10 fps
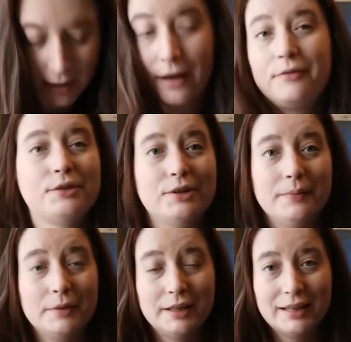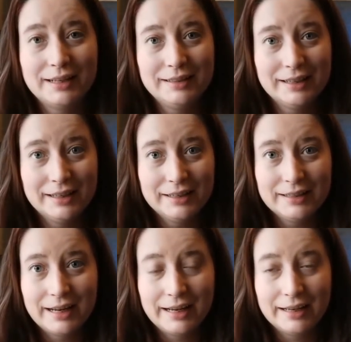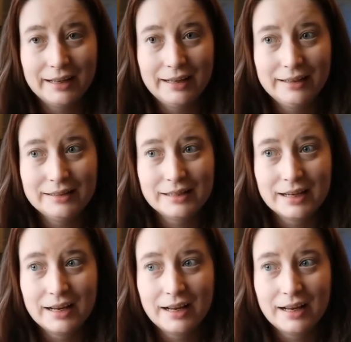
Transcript: live stream that they did, and